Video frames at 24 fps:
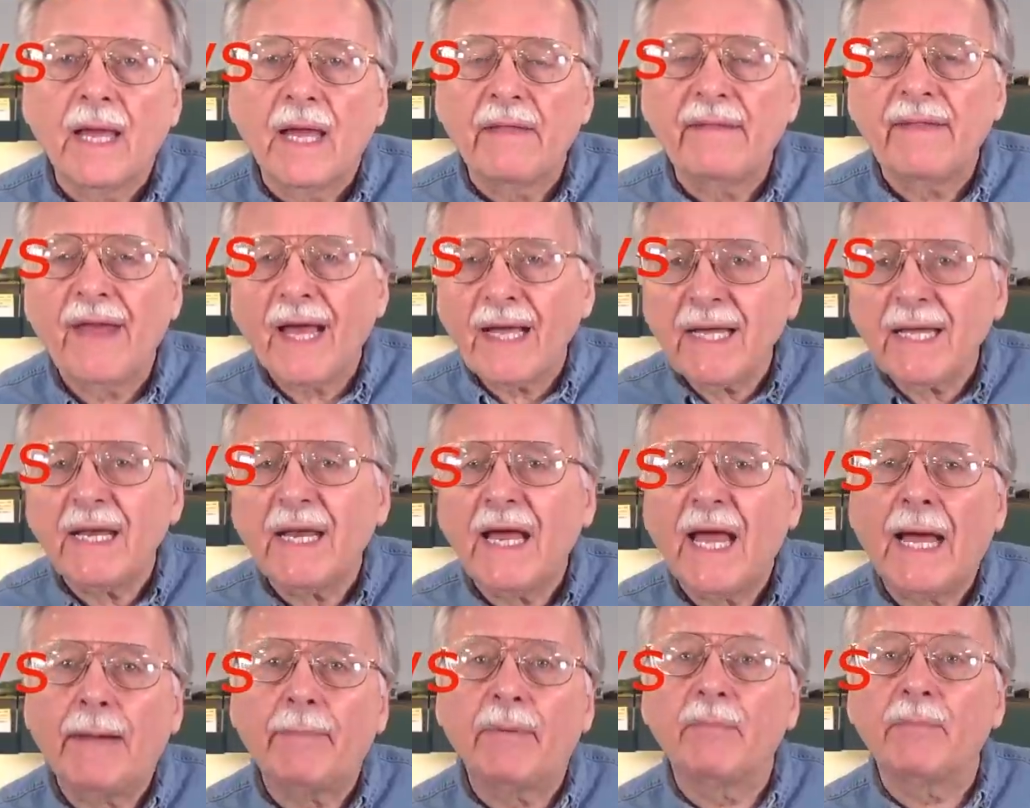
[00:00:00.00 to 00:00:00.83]
And that can
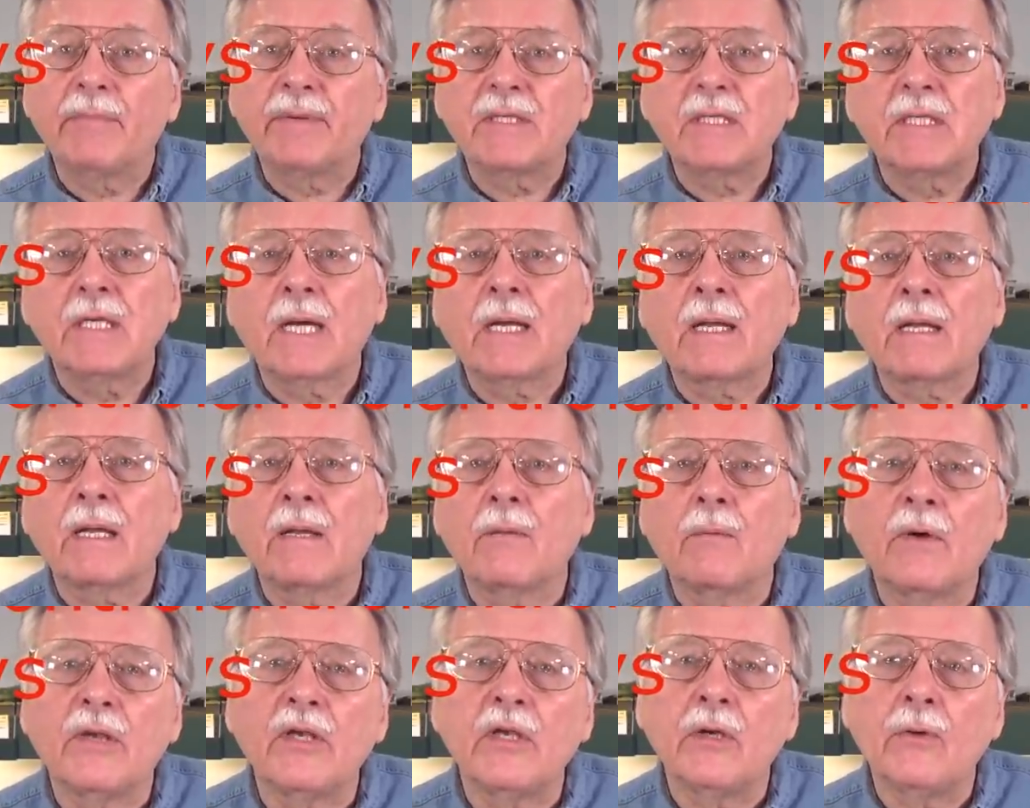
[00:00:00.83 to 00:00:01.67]
happen
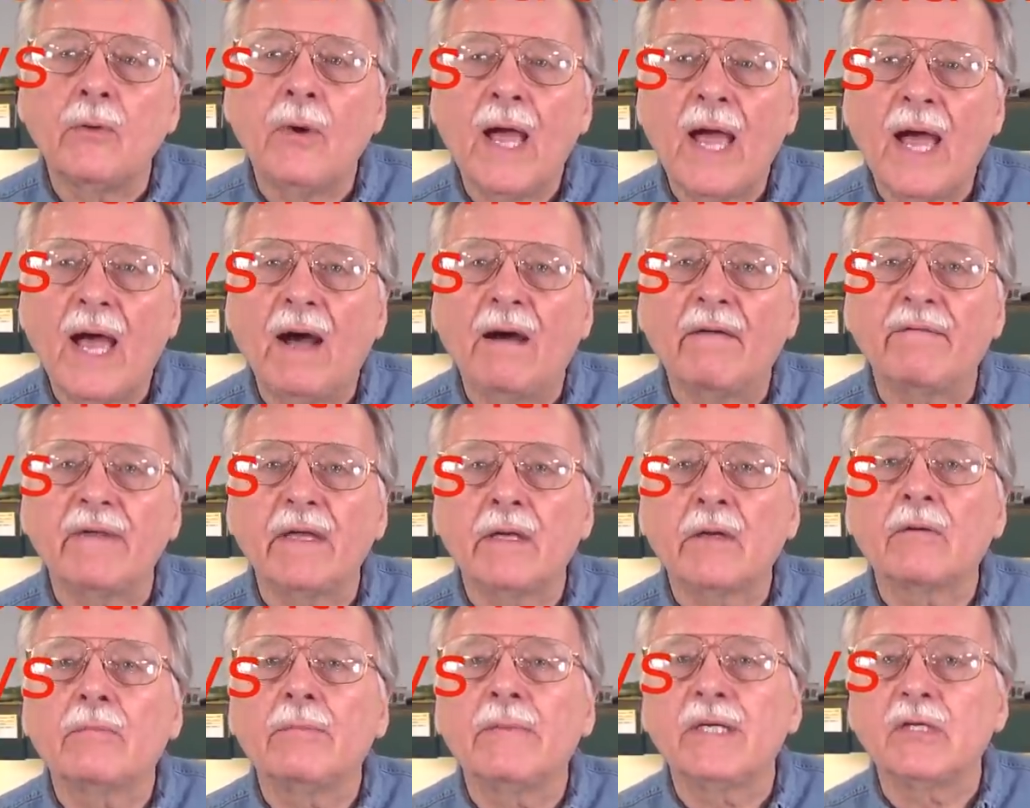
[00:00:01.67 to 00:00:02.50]
particularly when you have
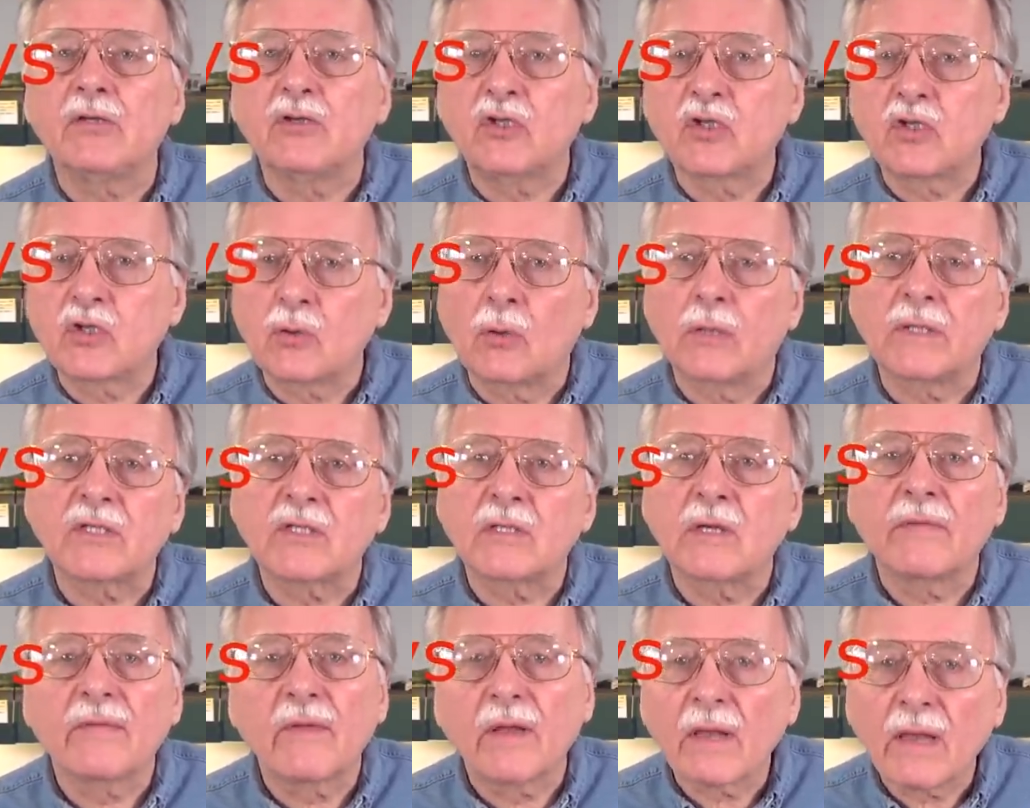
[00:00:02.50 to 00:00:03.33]
intermittent
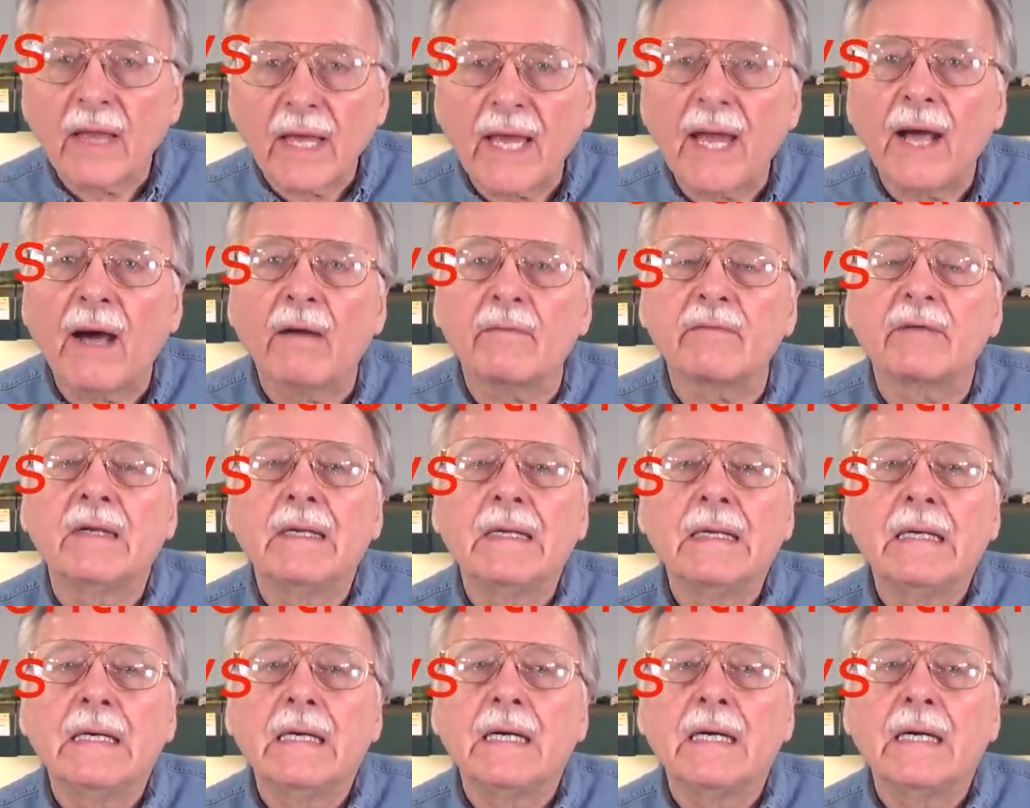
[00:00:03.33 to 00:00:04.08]
shorts on the layout,